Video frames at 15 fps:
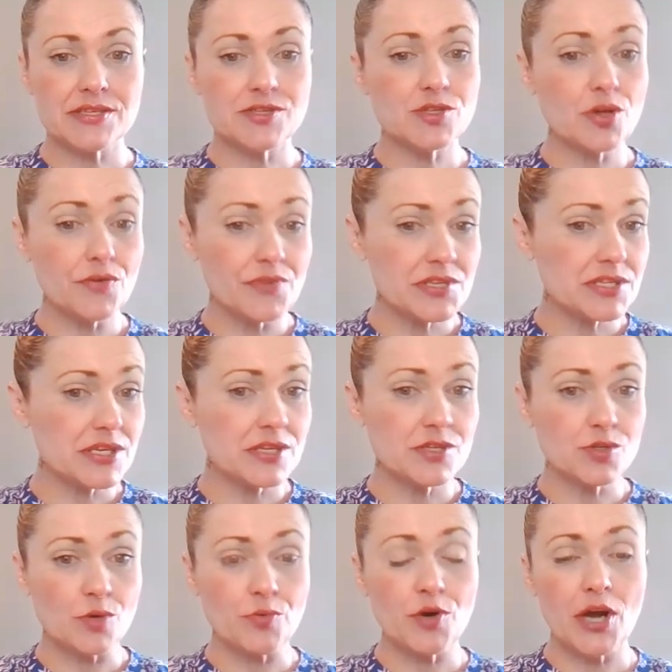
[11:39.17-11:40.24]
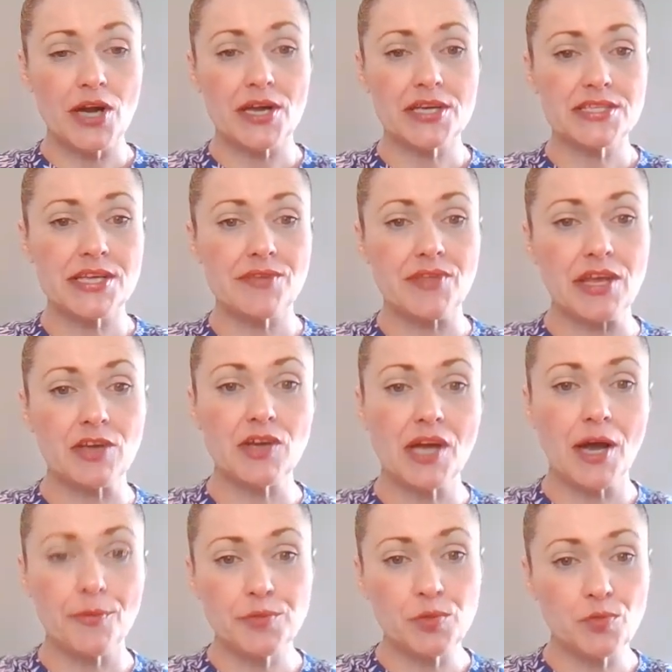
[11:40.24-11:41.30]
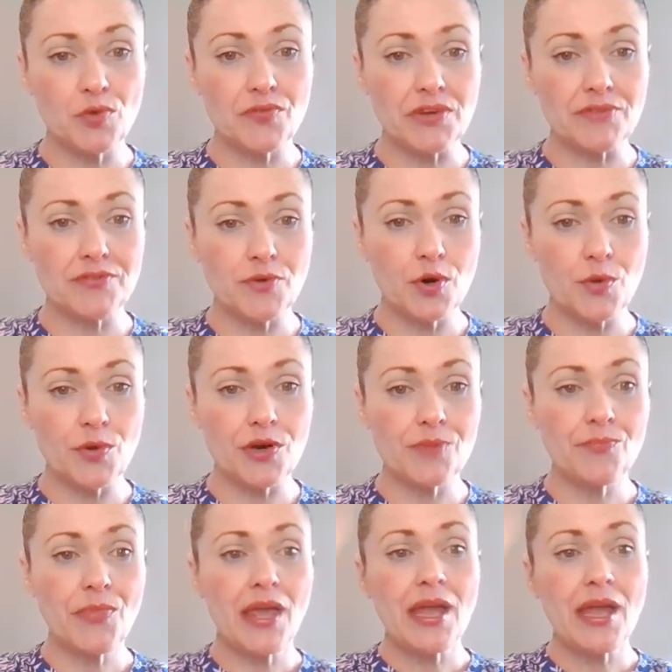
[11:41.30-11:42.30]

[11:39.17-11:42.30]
services, or products I think could help you moving forward.